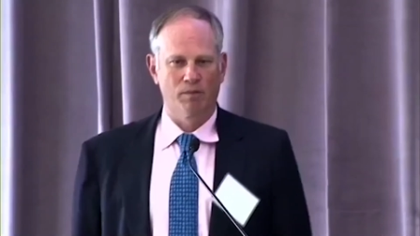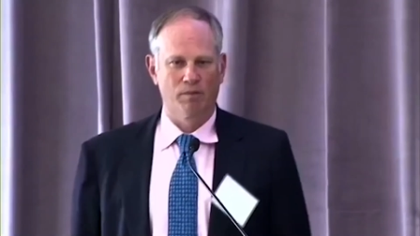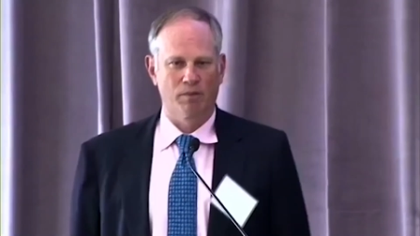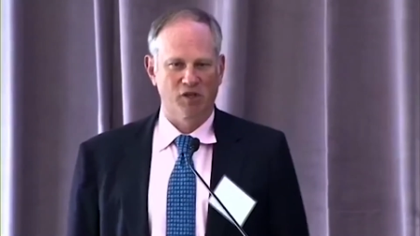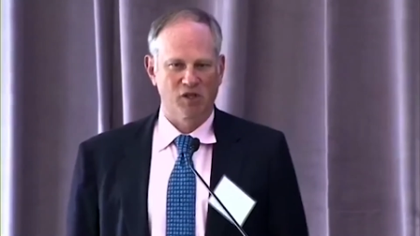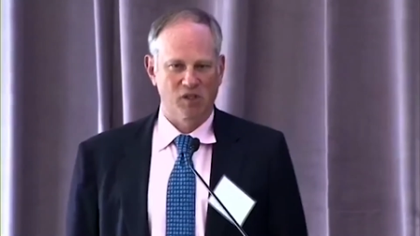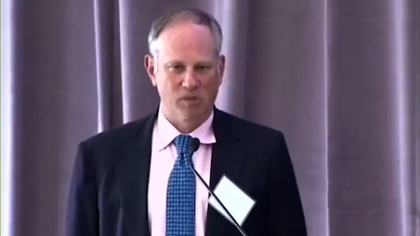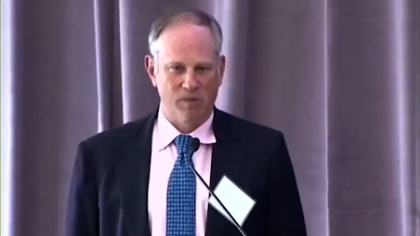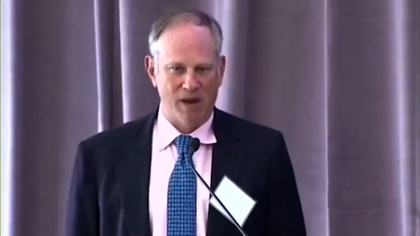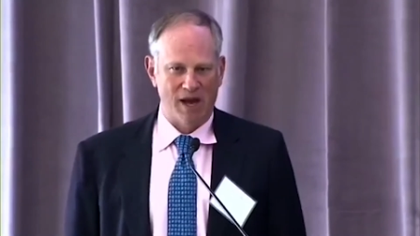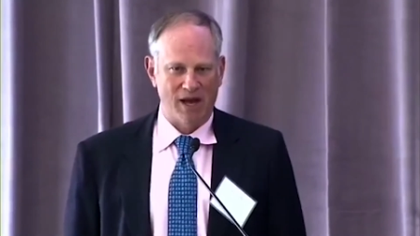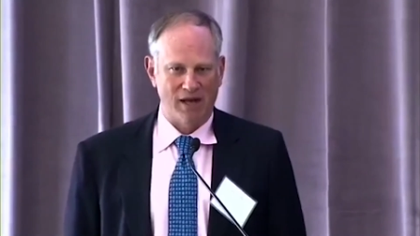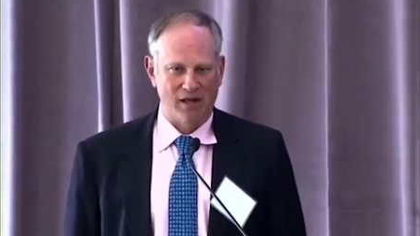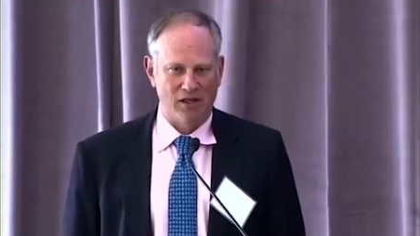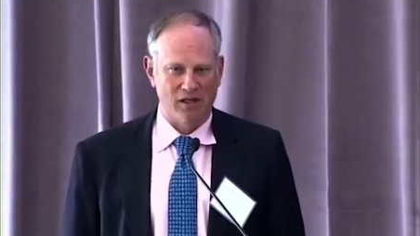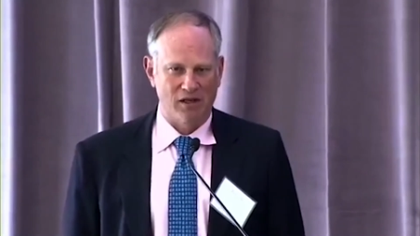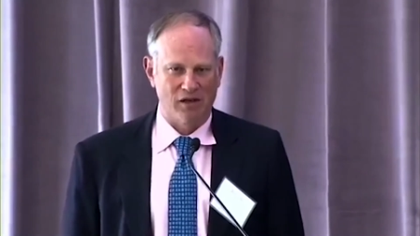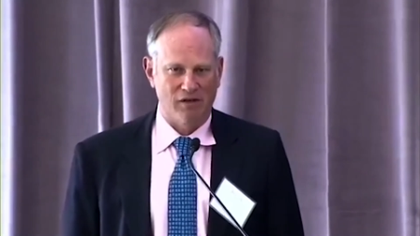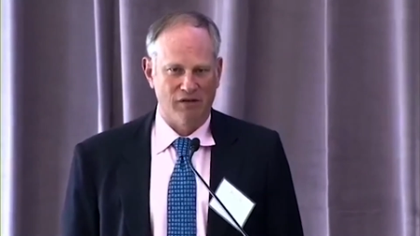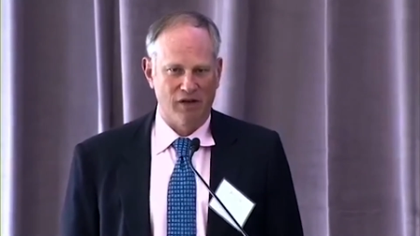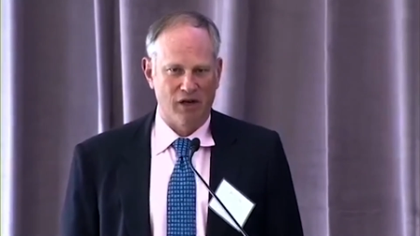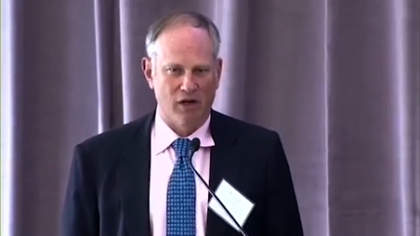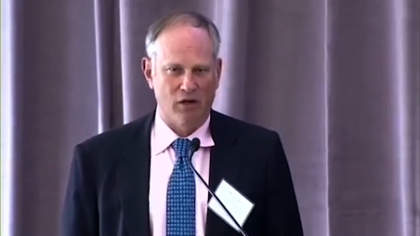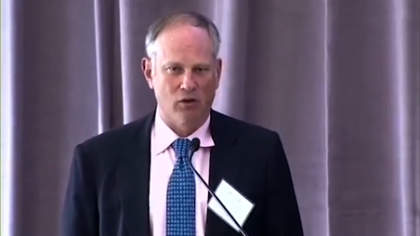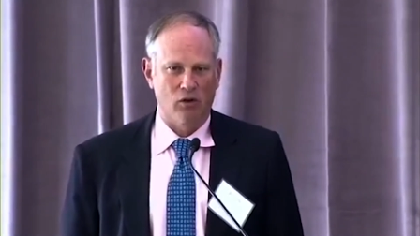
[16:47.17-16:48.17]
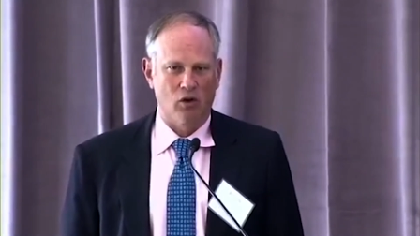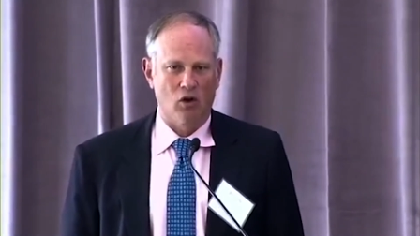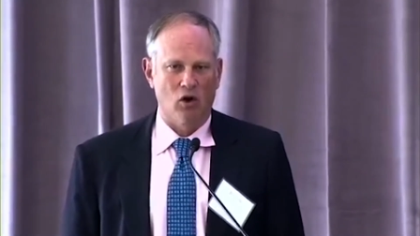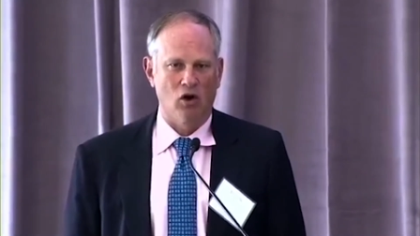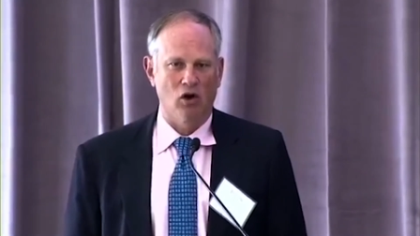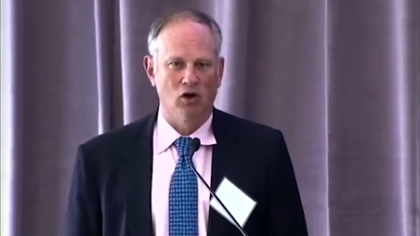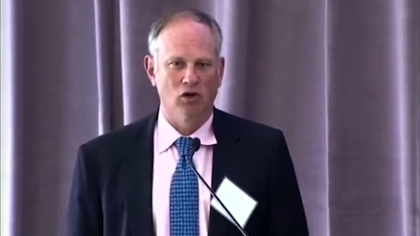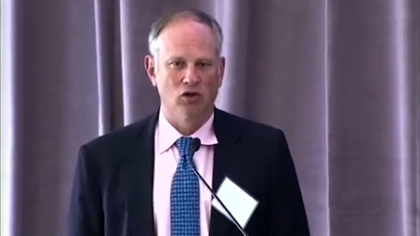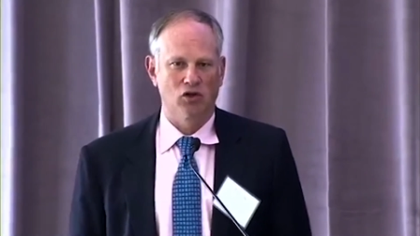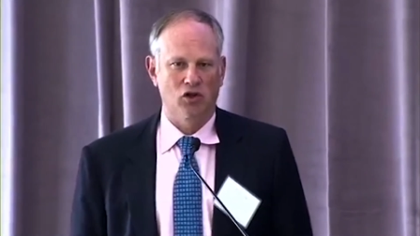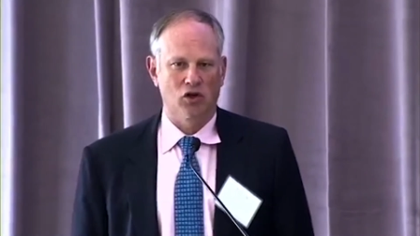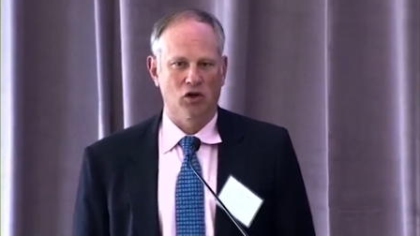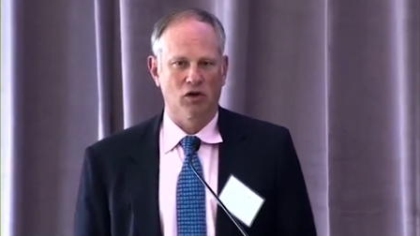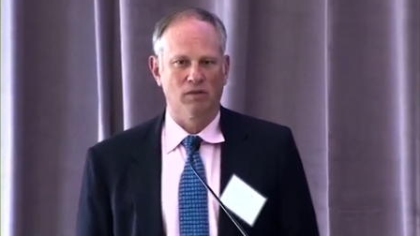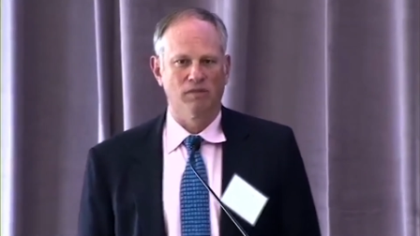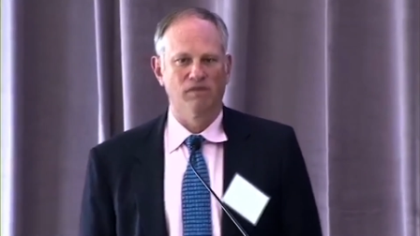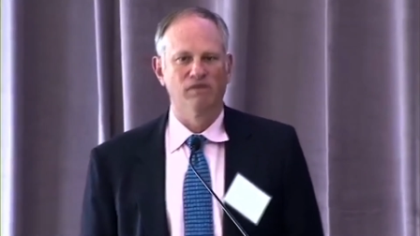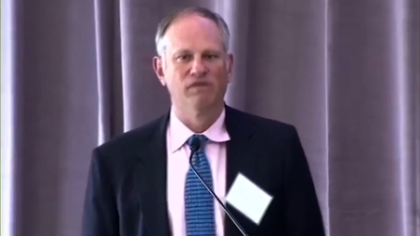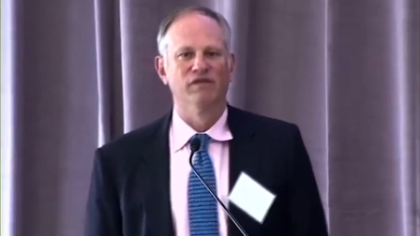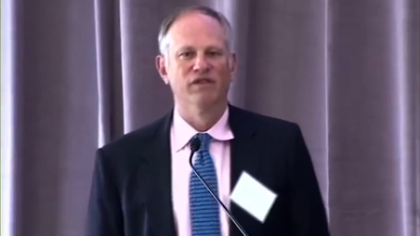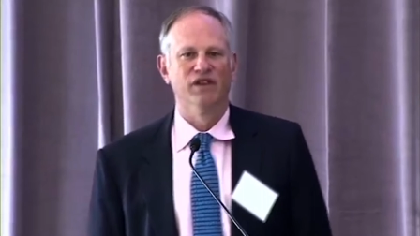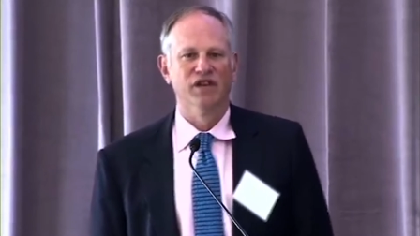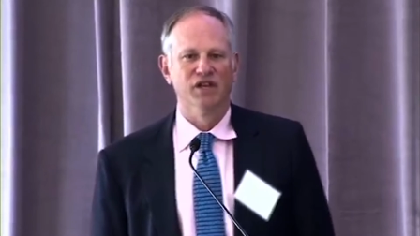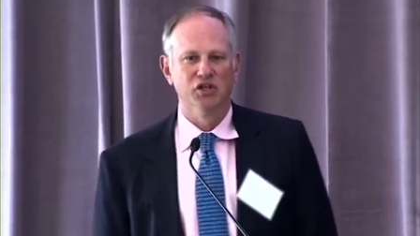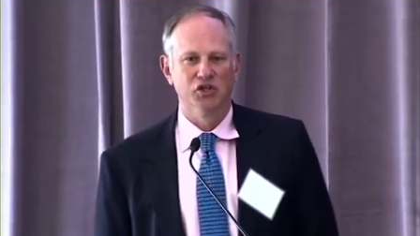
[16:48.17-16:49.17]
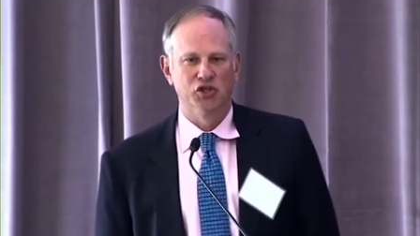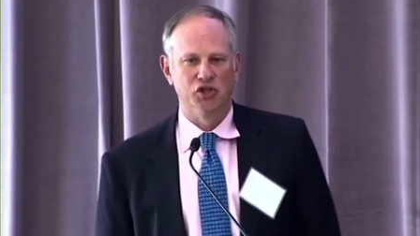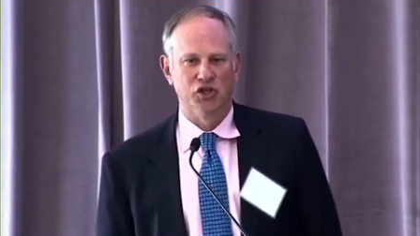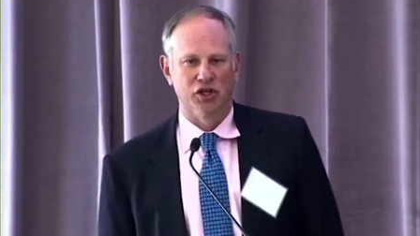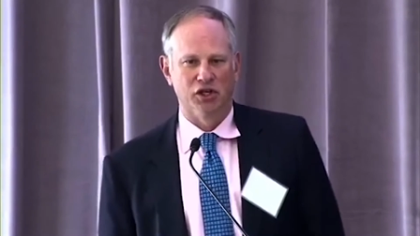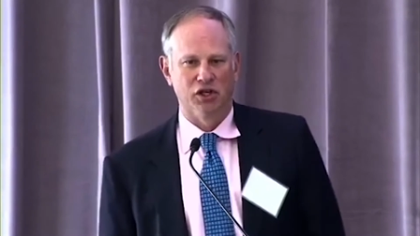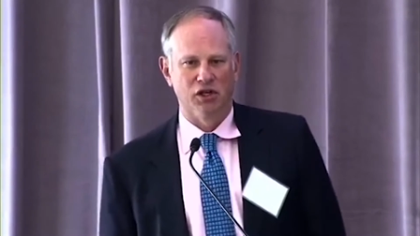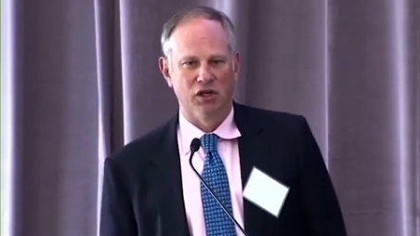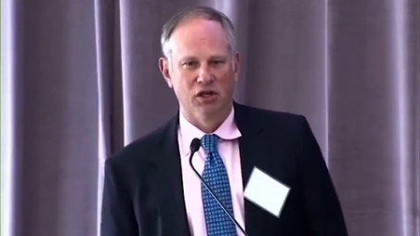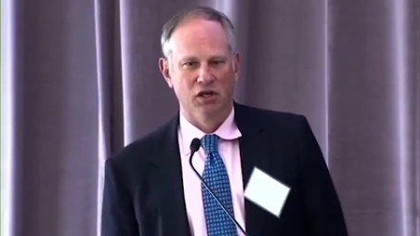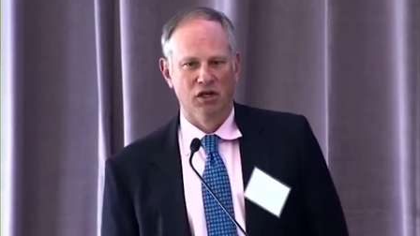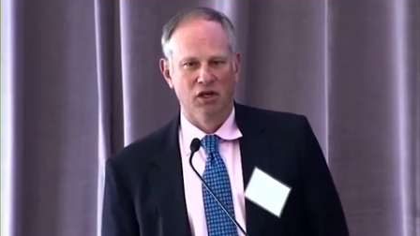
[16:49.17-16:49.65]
perspective and a long-term vision,